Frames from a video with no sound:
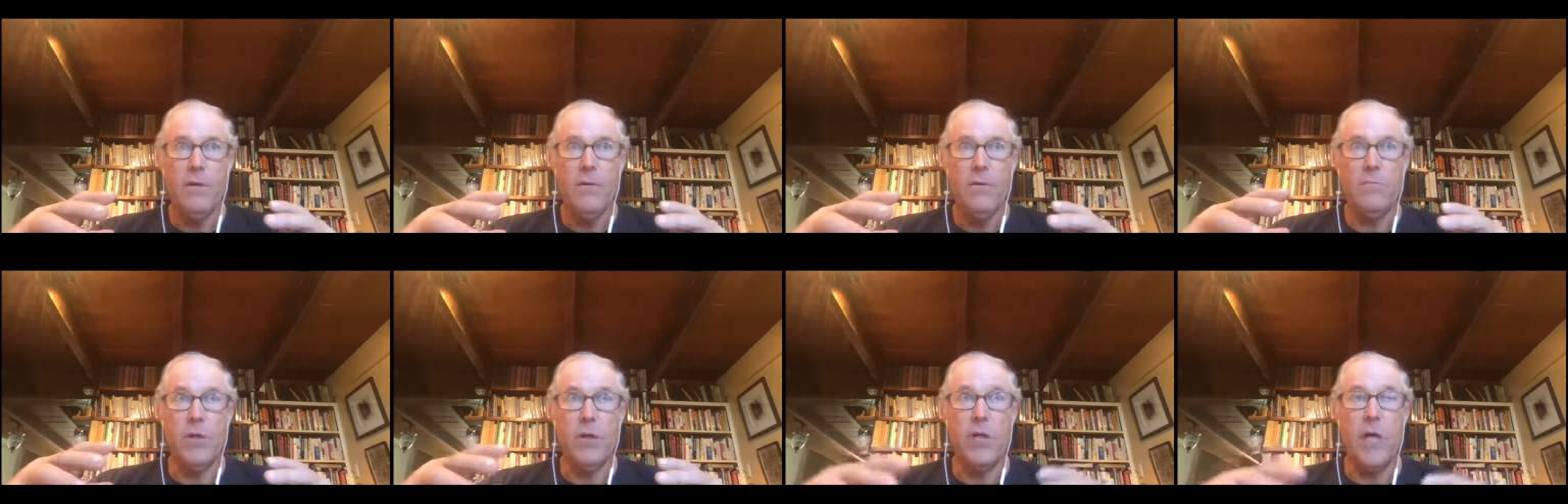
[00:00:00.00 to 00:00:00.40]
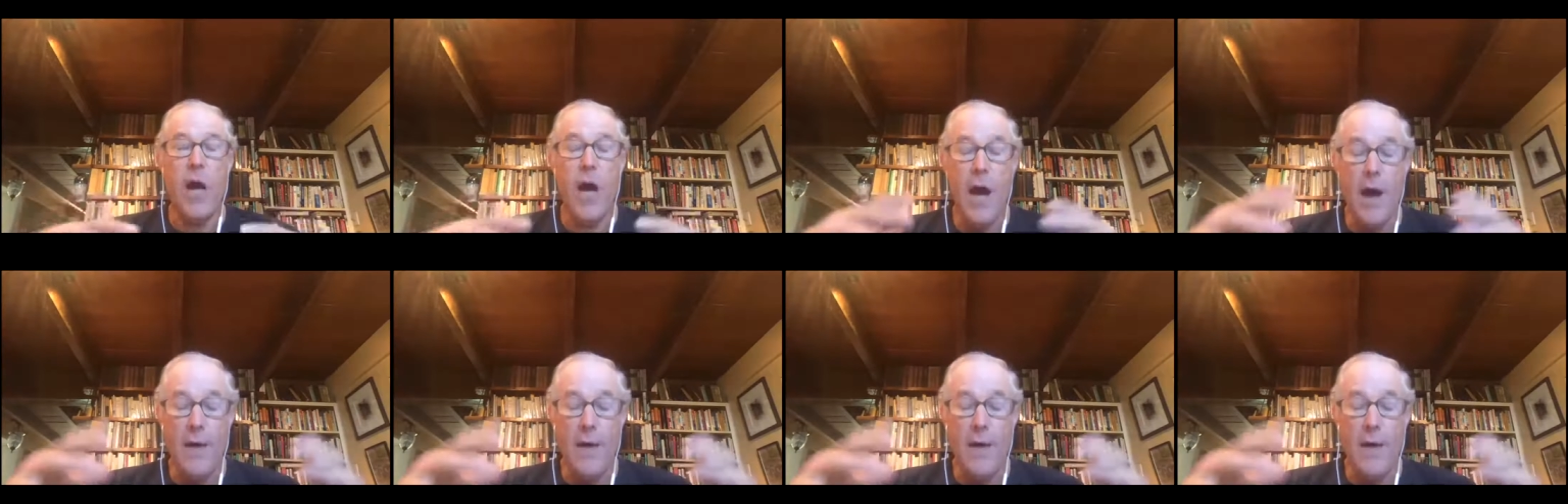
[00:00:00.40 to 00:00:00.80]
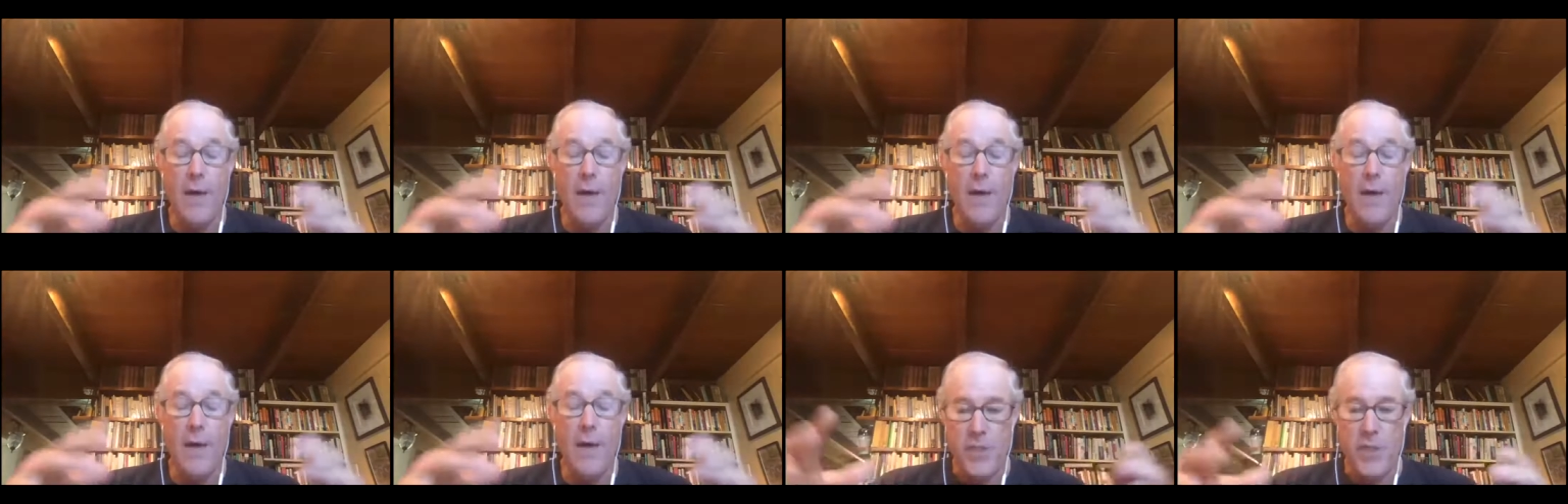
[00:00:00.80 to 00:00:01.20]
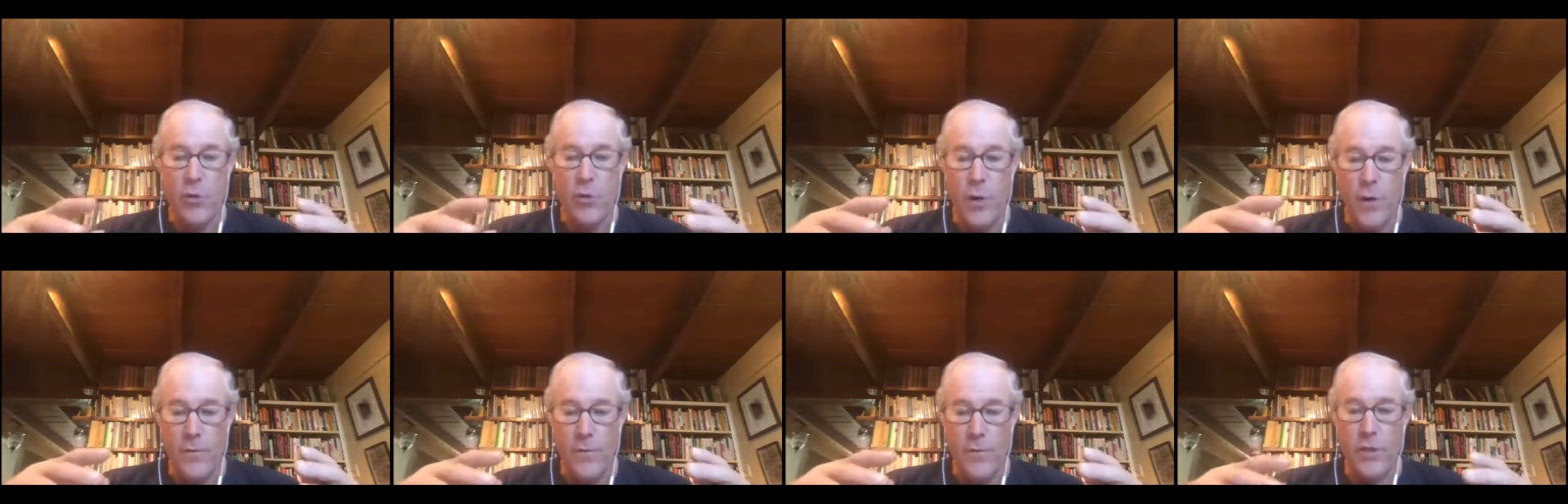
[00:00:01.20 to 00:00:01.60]
covering
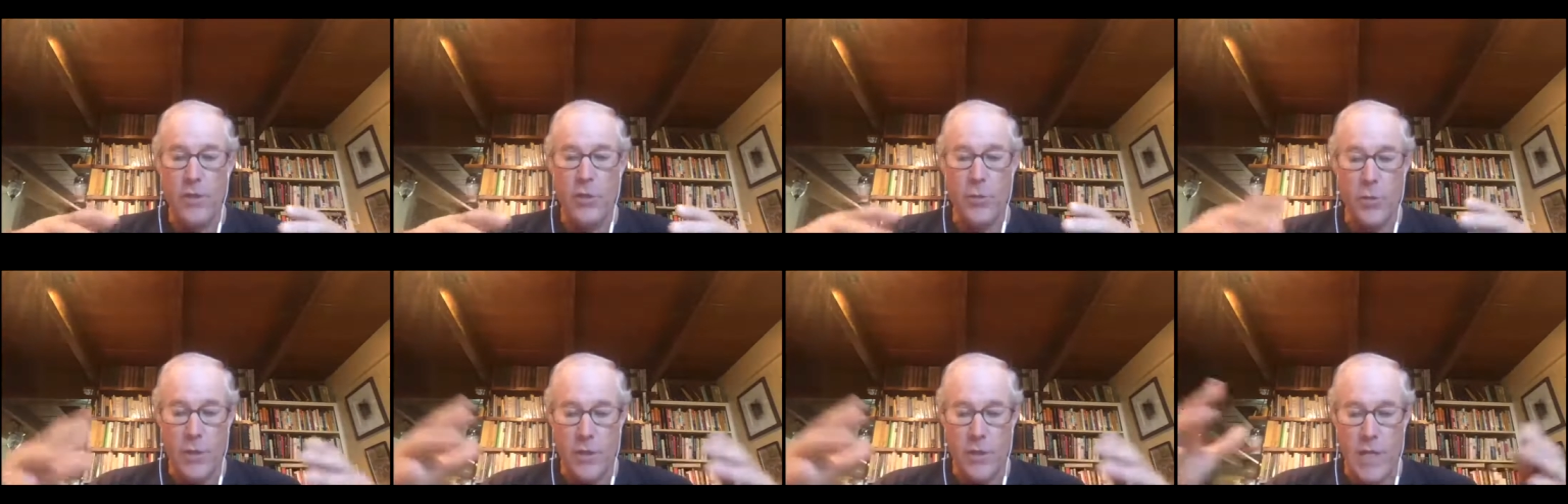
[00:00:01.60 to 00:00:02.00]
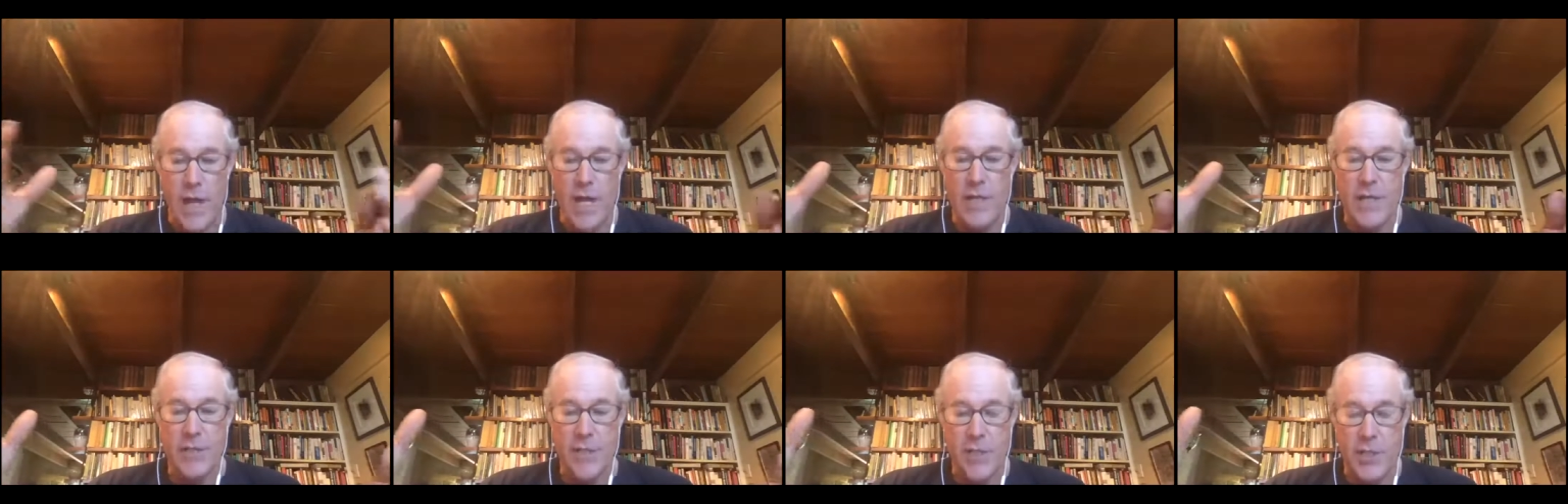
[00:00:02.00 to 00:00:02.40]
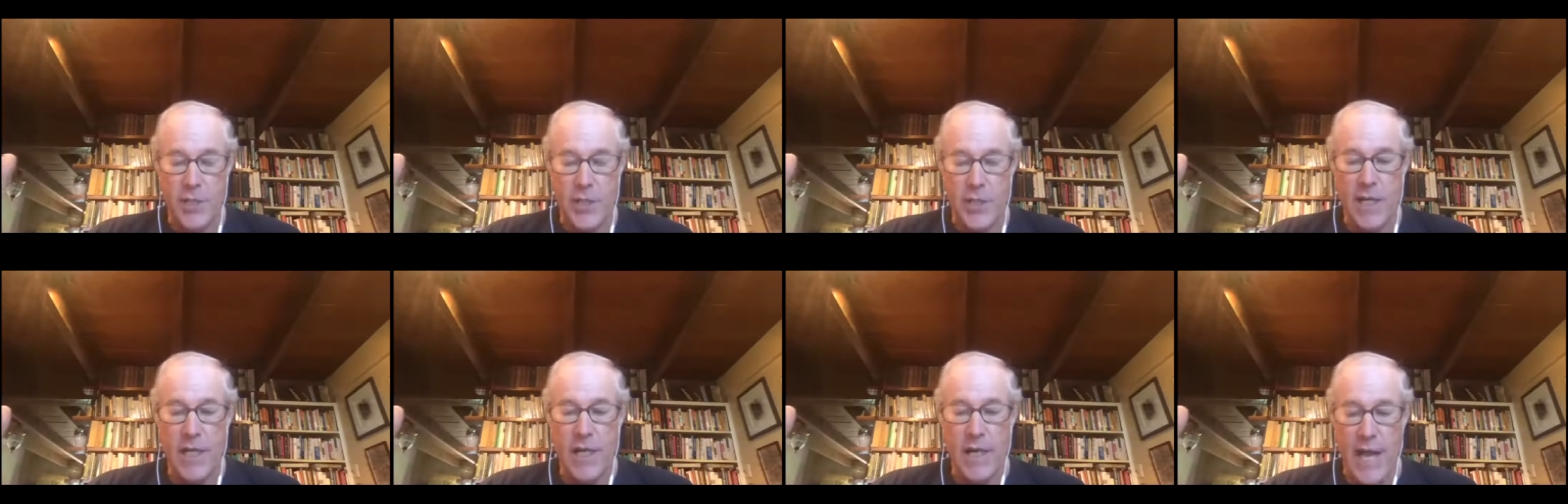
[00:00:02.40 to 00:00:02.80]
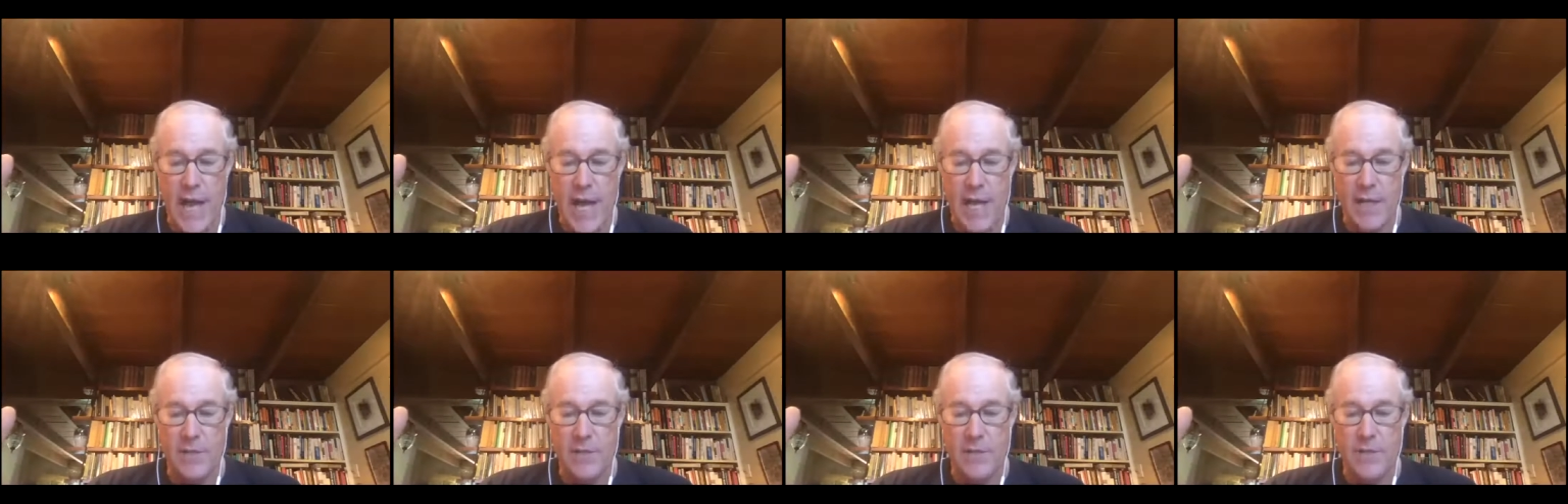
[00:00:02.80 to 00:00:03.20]
that's equivalent to a Tyson chicken
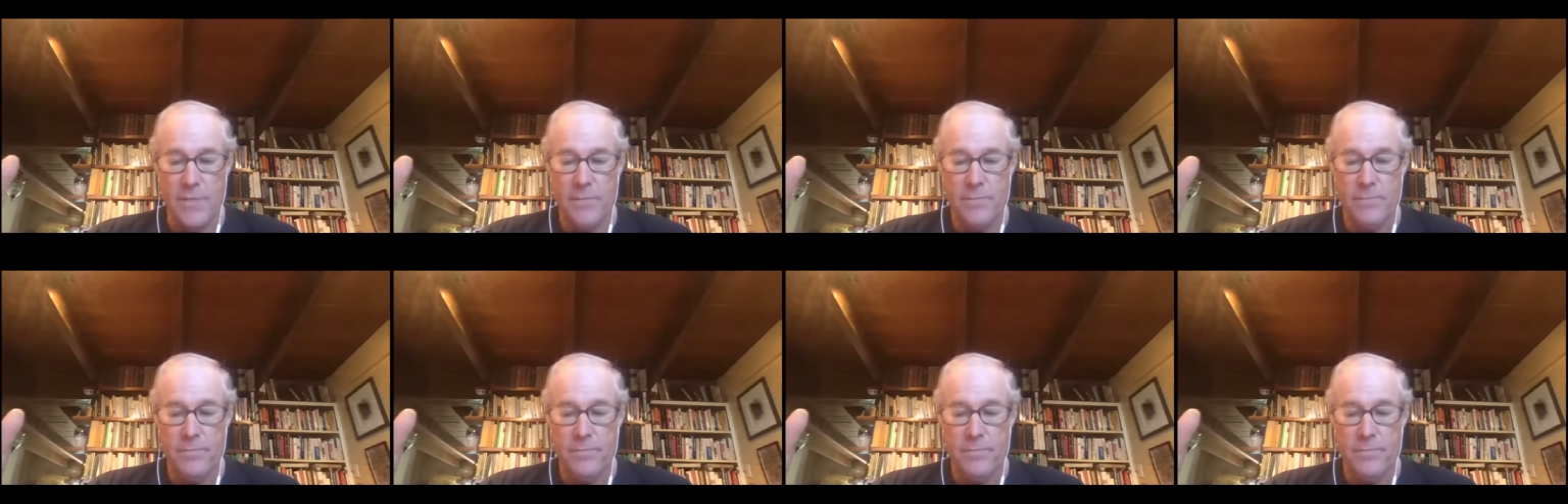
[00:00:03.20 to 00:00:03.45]
house,